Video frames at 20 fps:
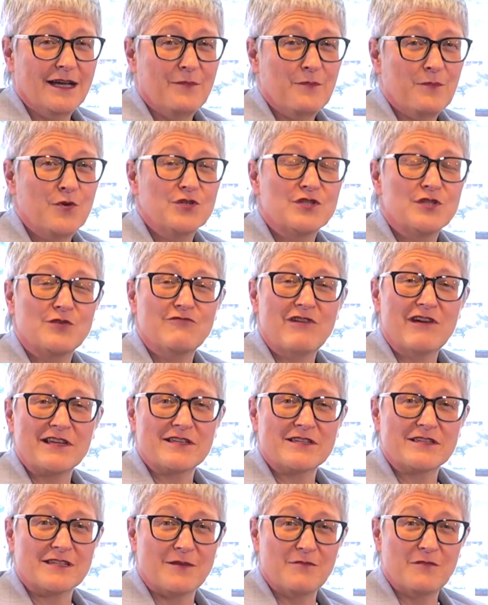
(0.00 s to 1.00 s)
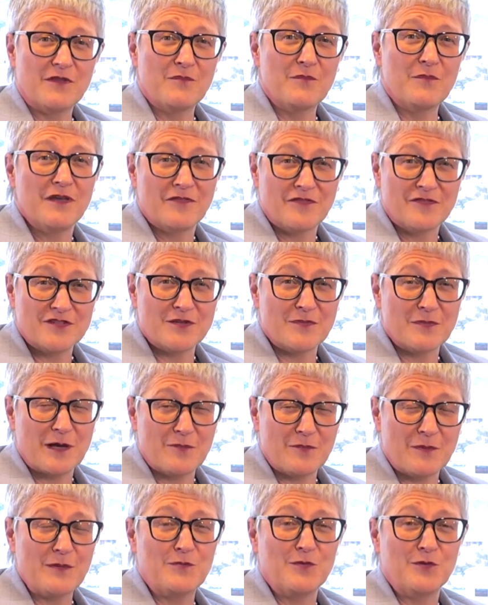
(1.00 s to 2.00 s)
put to rest some of the myths
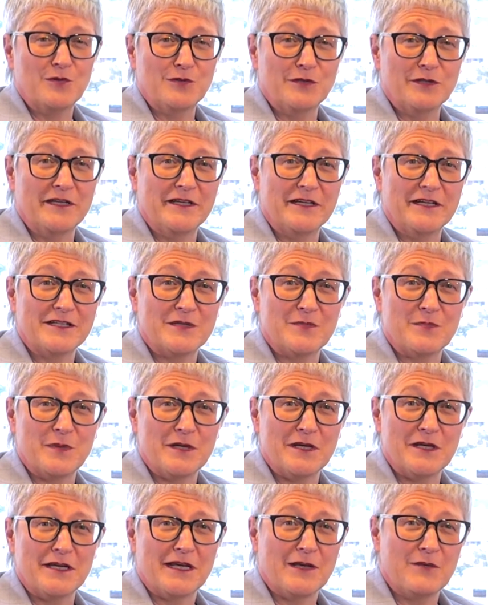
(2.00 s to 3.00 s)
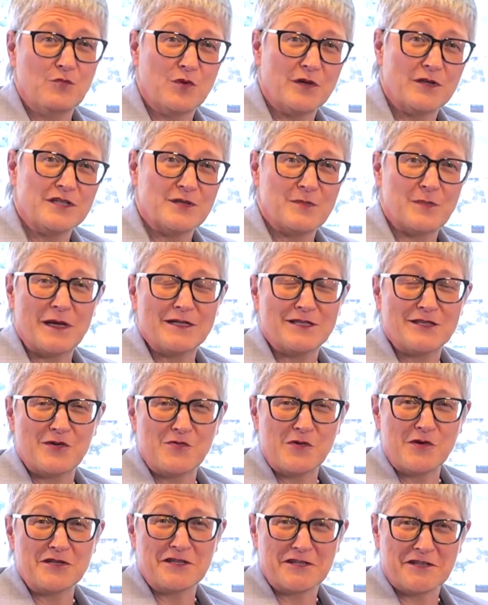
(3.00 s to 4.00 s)
about people needing to be in one space
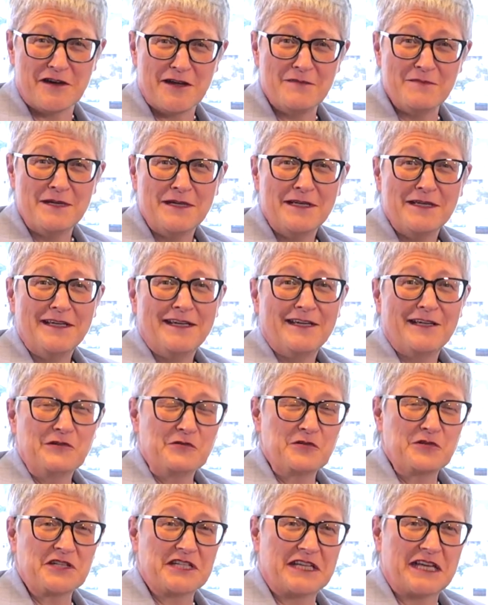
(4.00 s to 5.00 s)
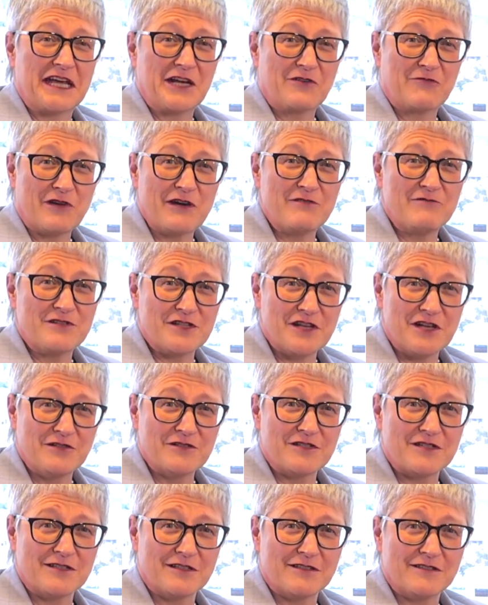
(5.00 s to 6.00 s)
at one time in order to get great
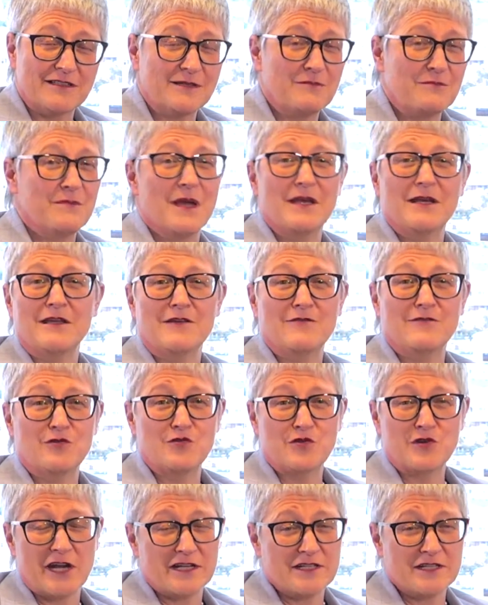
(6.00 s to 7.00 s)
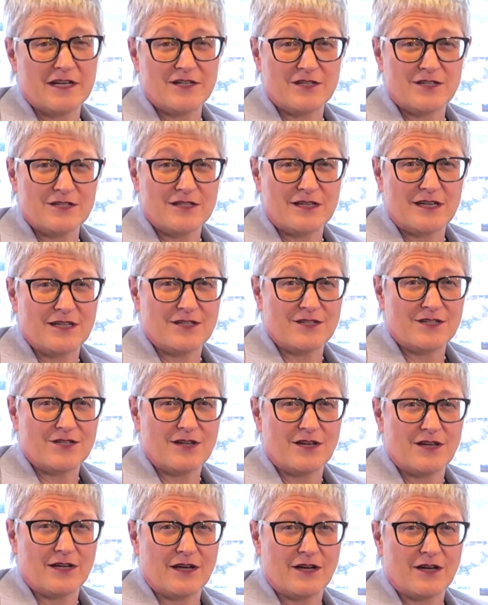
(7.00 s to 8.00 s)
results. And I think many of organisations
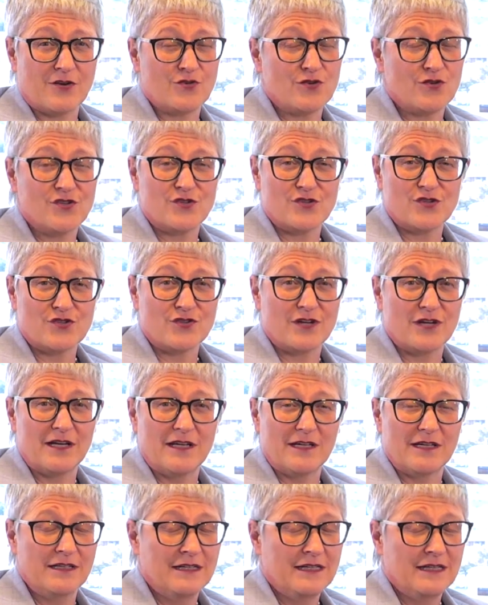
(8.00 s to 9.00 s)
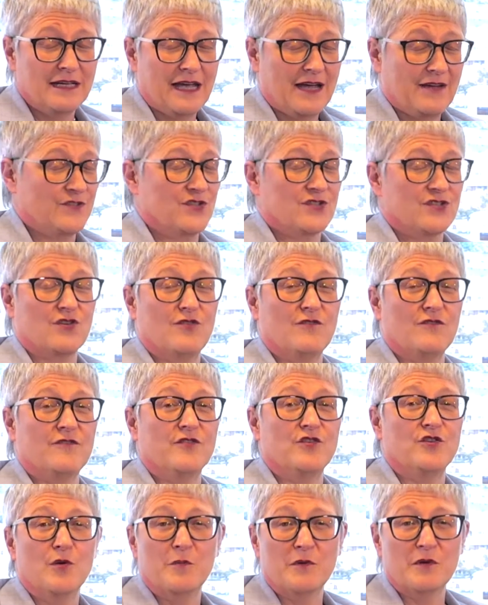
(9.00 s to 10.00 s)
across Australia have just got
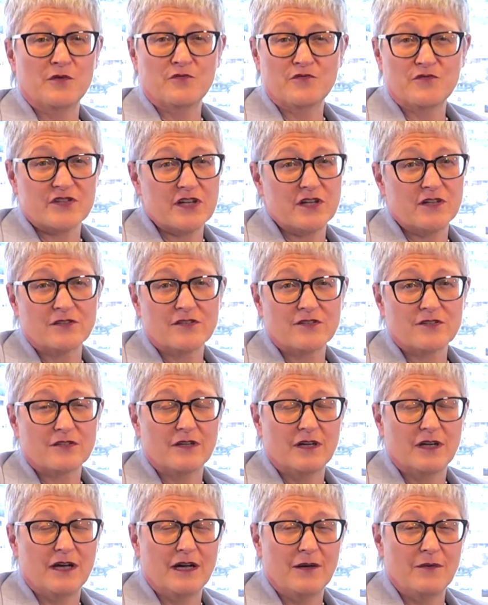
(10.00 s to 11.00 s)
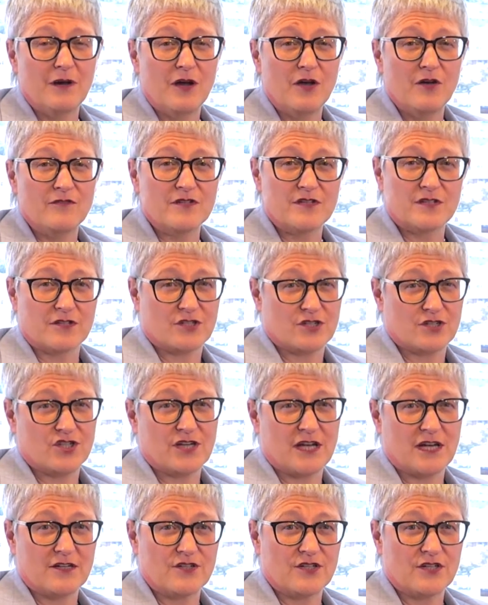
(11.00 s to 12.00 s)
phenomenal results over such a
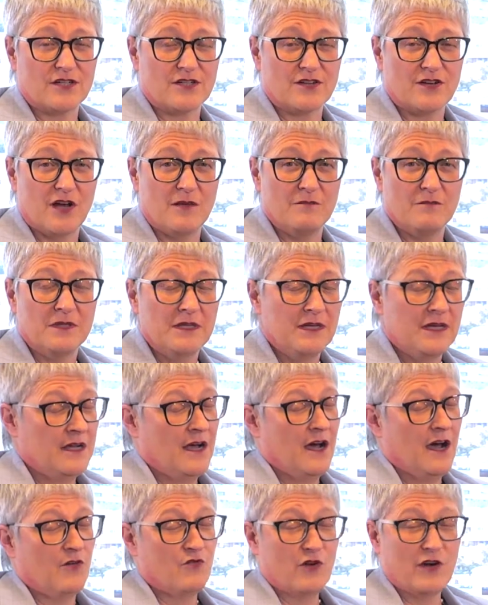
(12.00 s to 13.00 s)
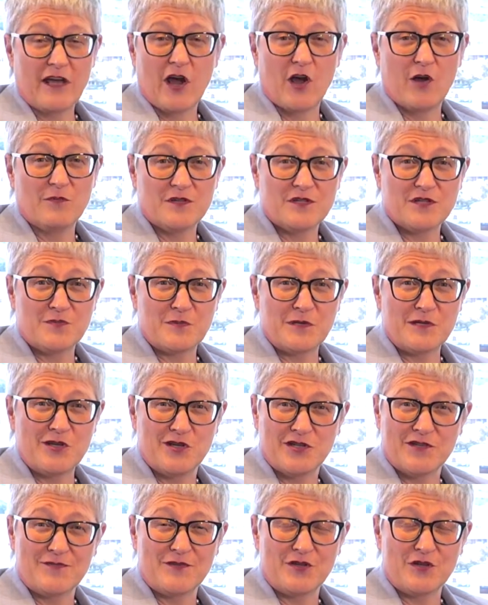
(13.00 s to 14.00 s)
challenging time. I really hope this has been
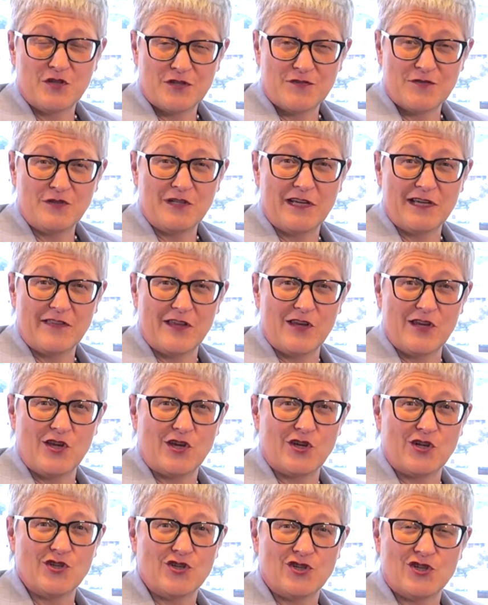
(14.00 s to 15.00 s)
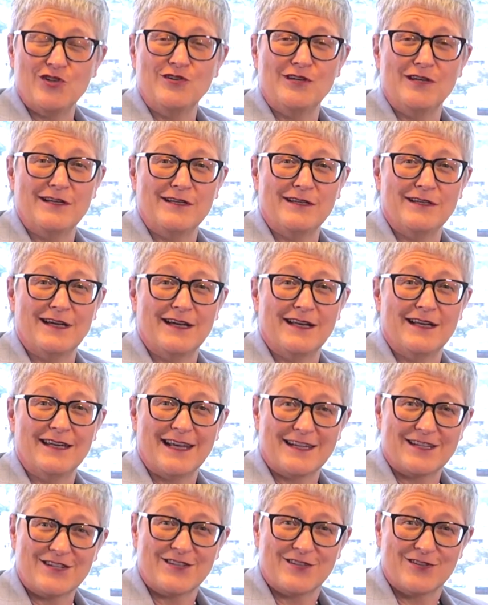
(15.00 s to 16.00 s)
useful, and that you can tune in
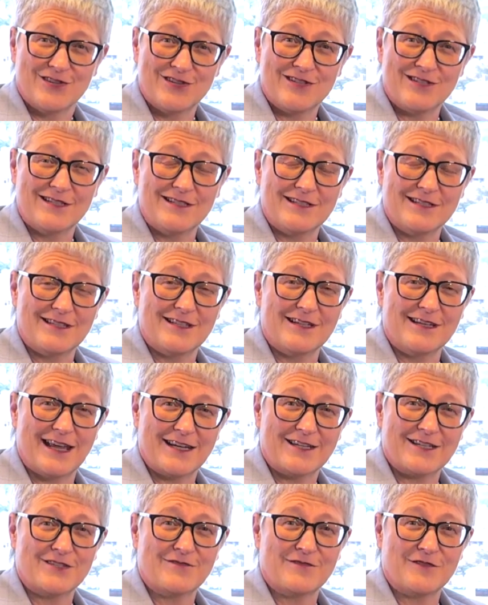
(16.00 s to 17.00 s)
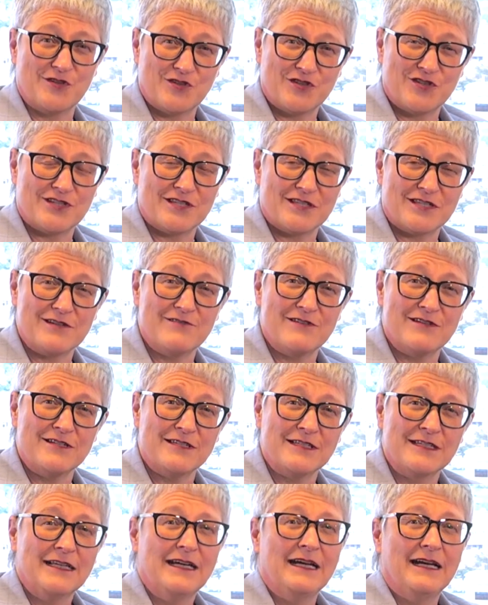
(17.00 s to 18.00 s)
next Thursday to the next Future
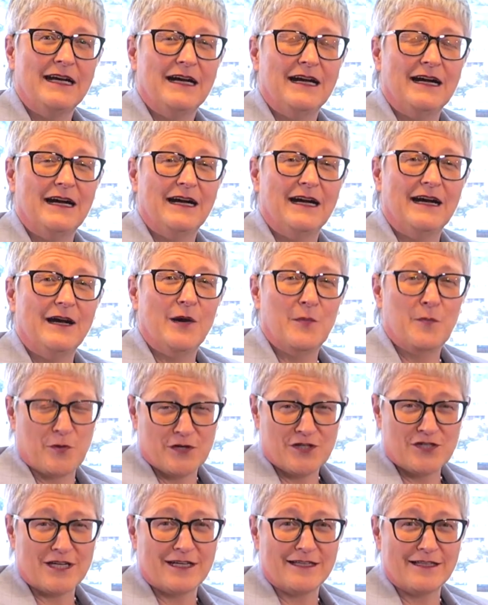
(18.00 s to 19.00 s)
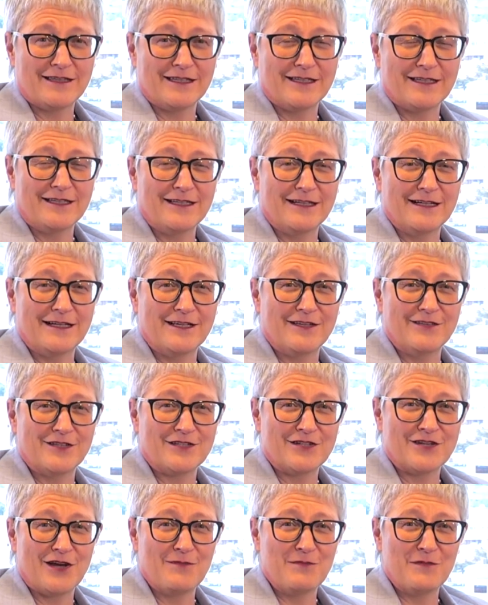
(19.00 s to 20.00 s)
series. I appreciate the
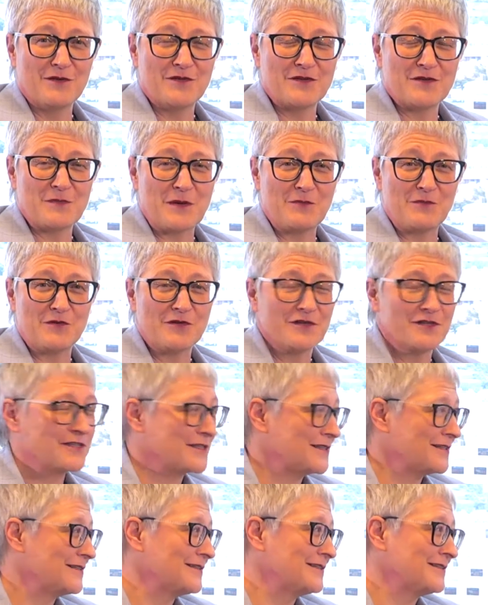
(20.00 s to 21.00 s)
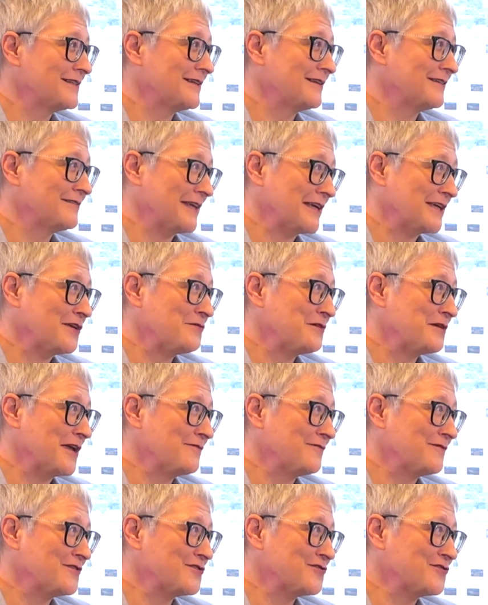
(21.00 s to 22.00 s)
time that you've spent with us, and thank you
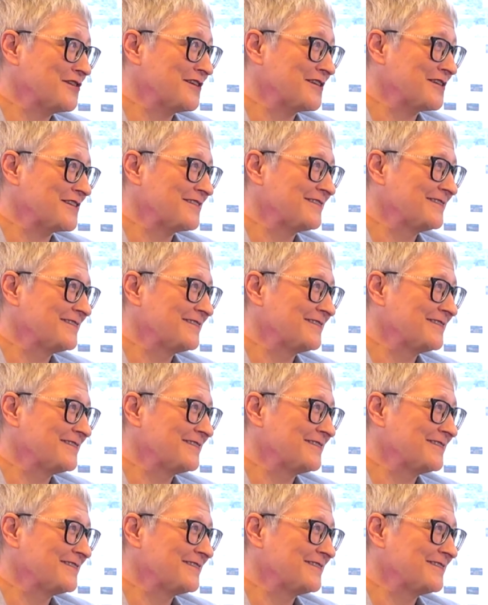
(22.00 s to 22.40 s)
again for joining us.